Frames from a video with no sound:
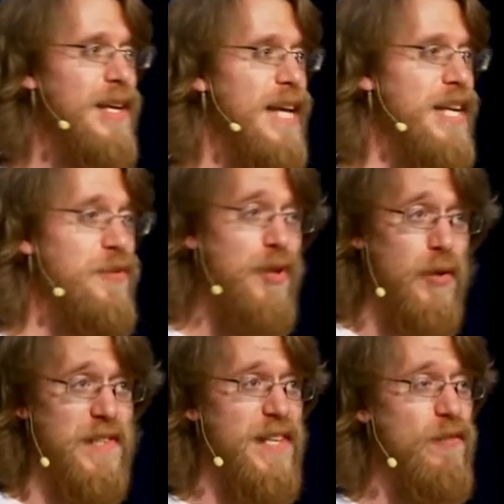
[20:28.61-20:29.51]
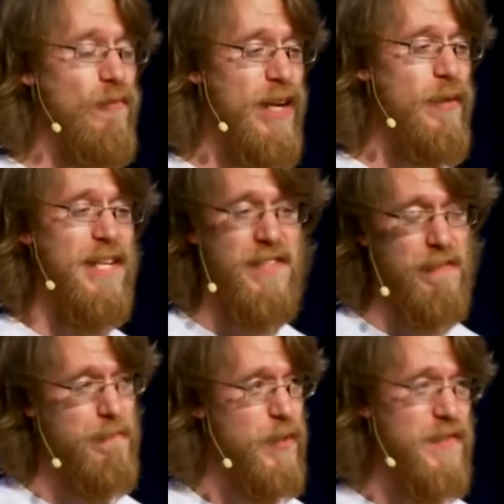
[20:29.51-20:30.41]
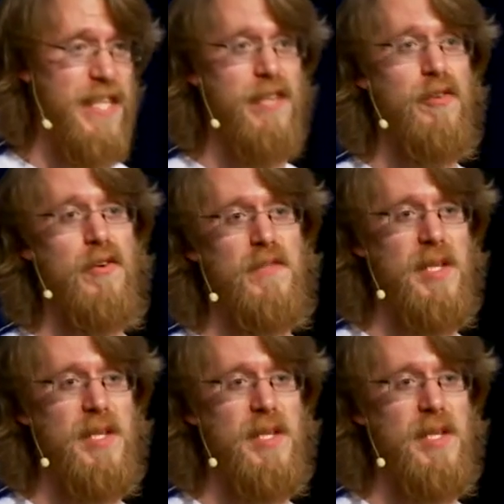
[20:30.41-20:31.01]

And you notice it right away. It's the first thing you notice,